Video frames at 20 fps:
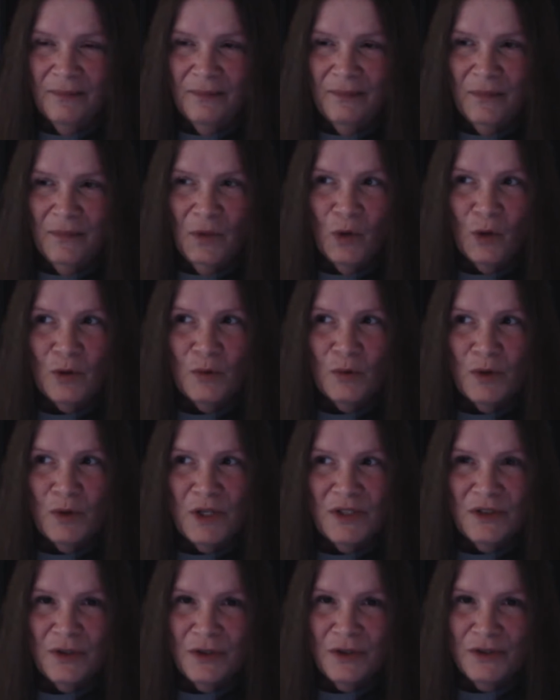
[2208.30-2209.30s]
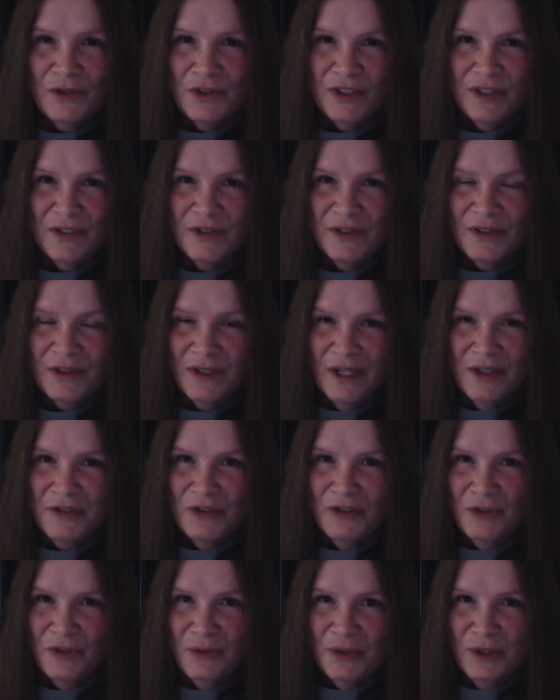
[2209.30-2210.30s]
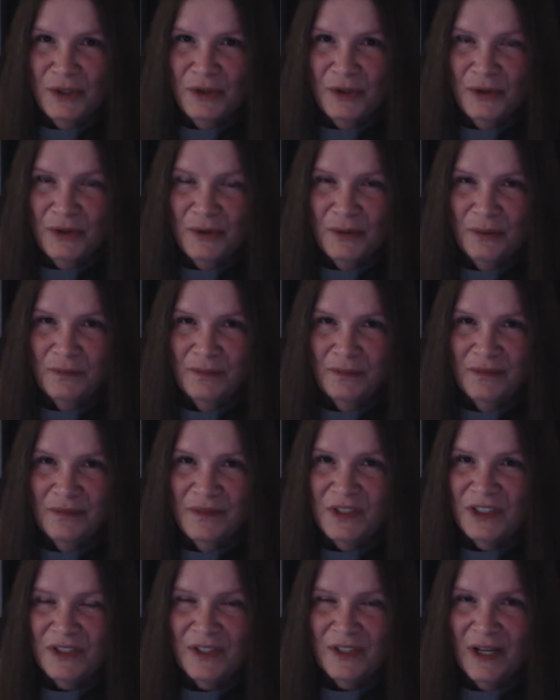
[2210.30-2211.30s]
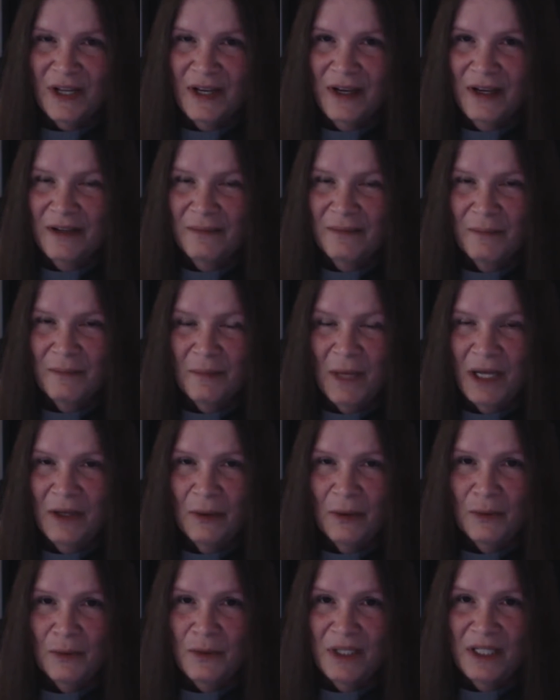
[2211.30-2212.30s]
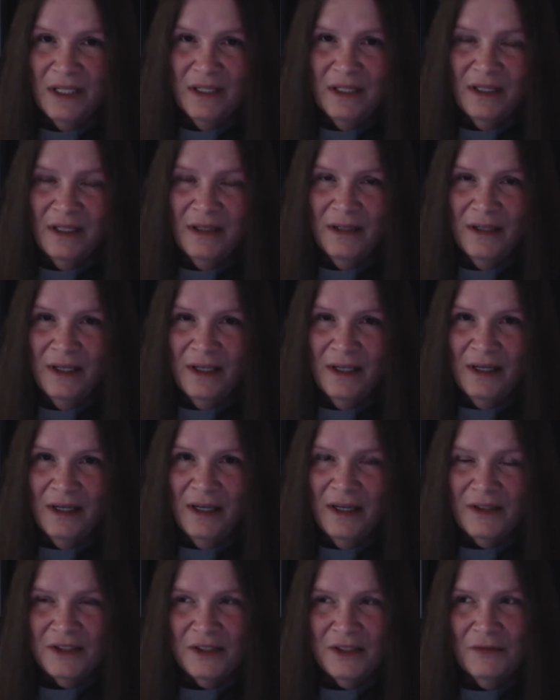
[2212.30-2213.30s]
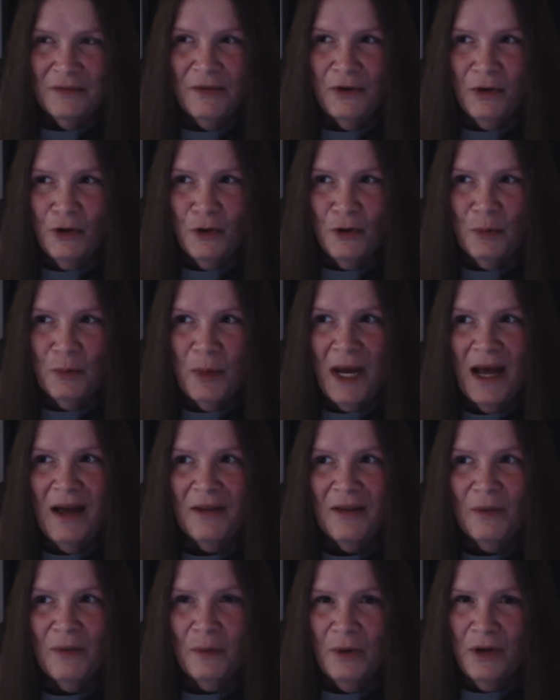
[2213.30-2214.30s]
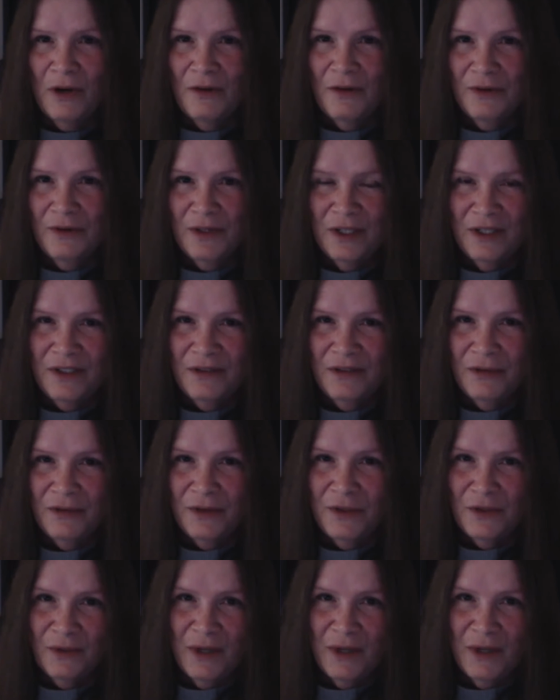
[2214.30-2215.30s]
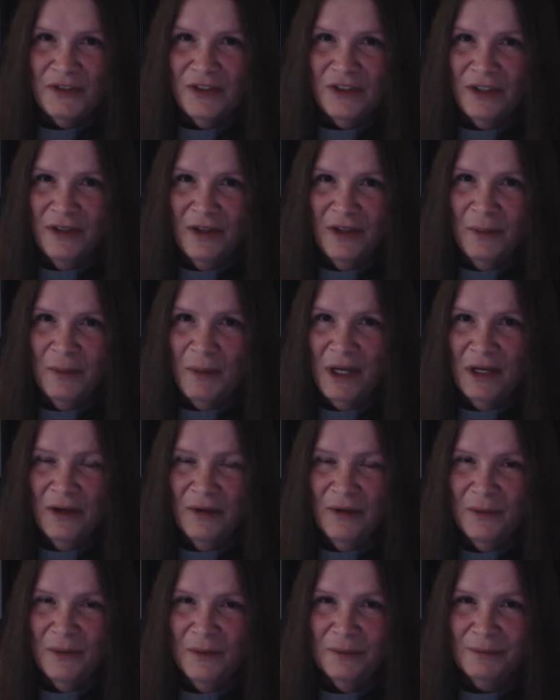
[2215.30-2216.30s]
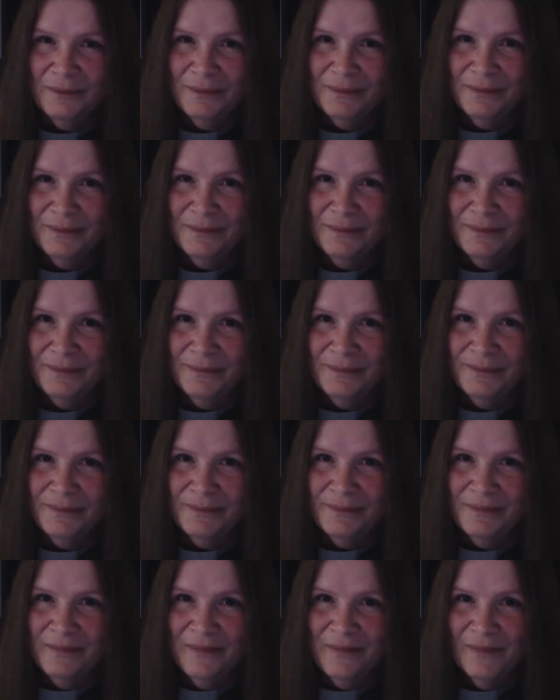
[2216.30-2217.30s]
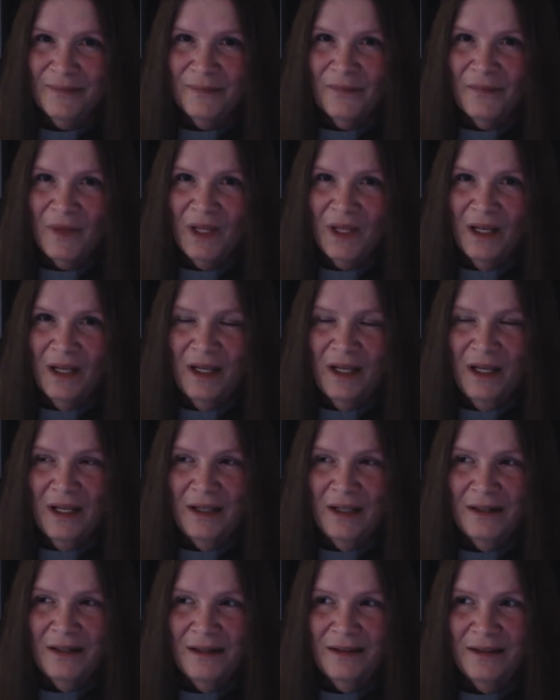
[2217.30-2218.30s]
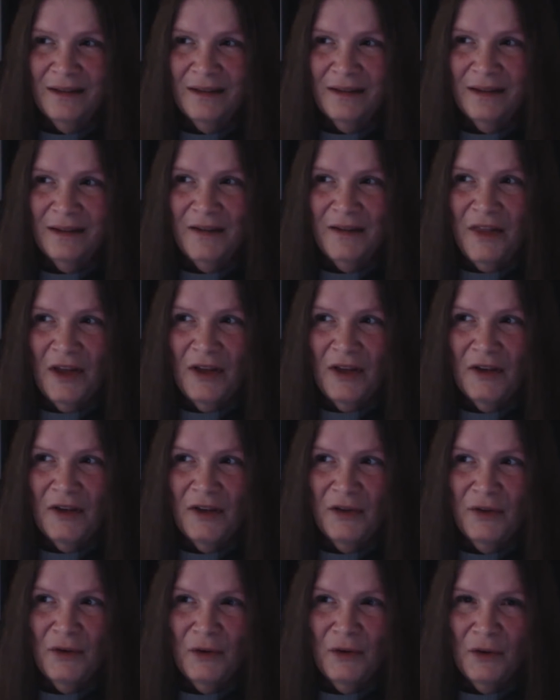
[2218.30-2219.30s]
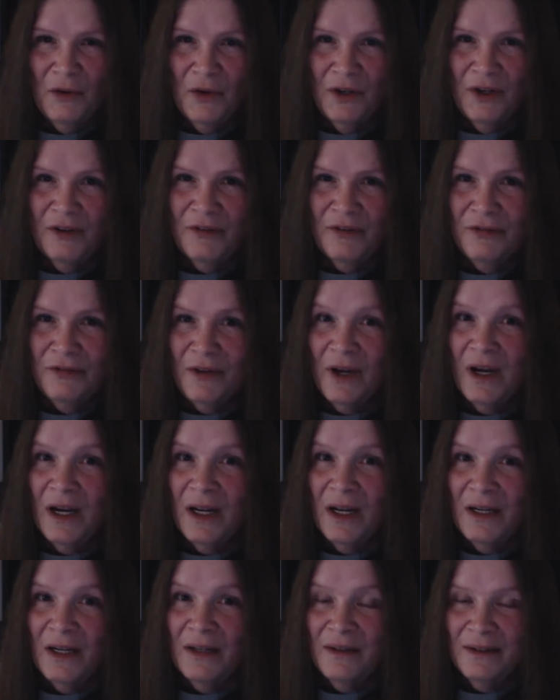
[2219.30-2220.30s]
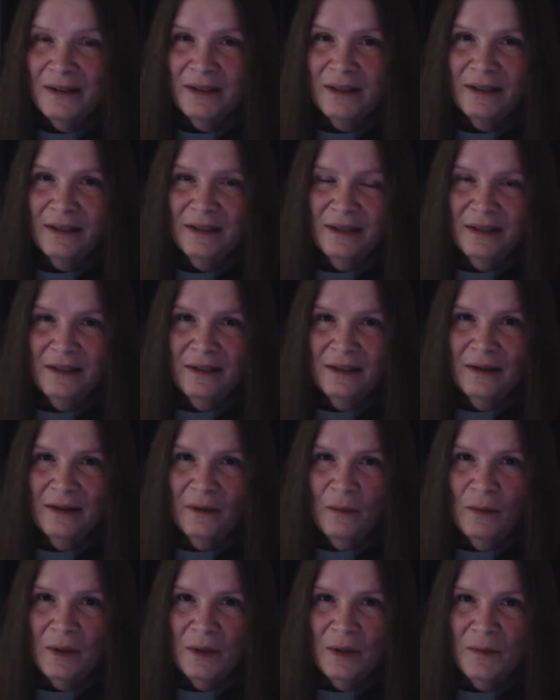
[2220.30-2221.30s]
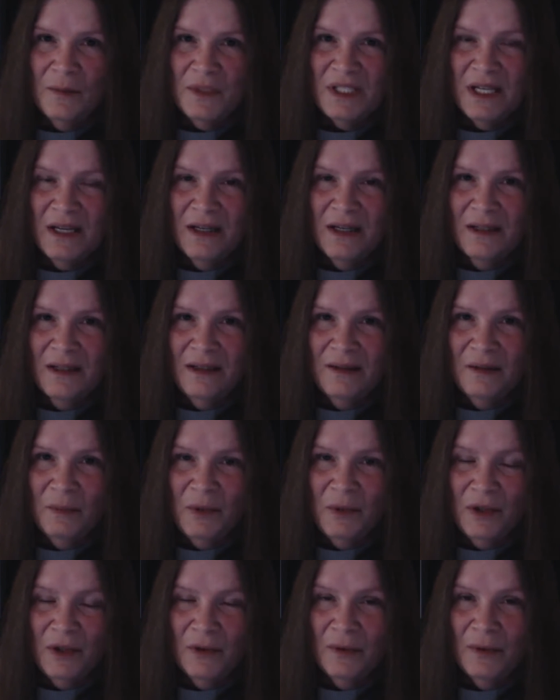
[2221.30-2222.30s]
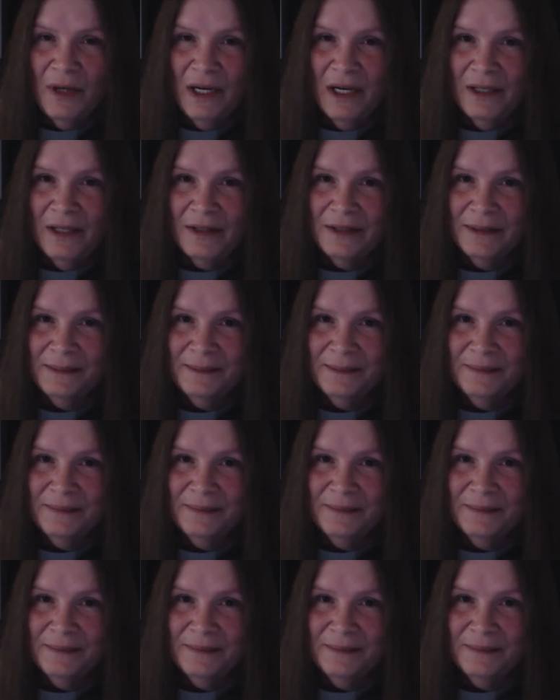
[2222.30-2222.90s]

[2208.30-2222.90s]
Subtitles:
your research has led you to, just like my own did, except for your path went off in a different direction than my own. And I think you're going to find what I'm saying to be correct.